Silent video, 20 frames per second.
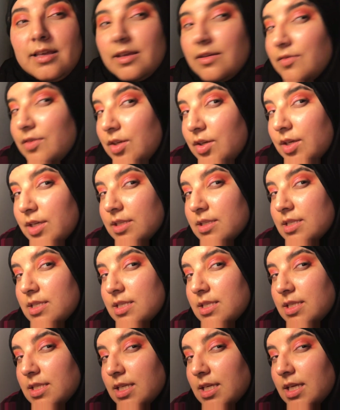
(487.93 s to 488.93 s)
If you can
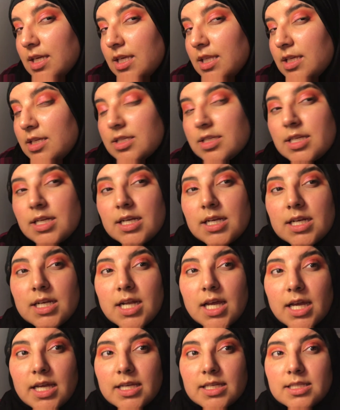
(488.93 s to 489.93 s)
see, there's a
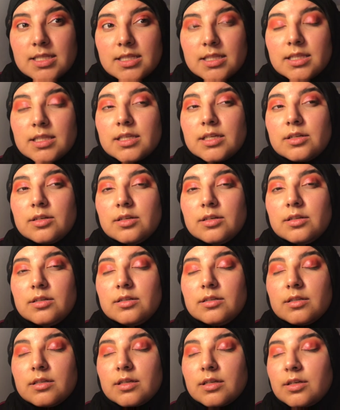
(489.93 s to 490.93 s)
nice
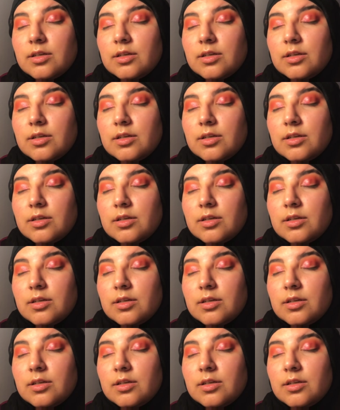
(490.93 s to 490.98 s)
little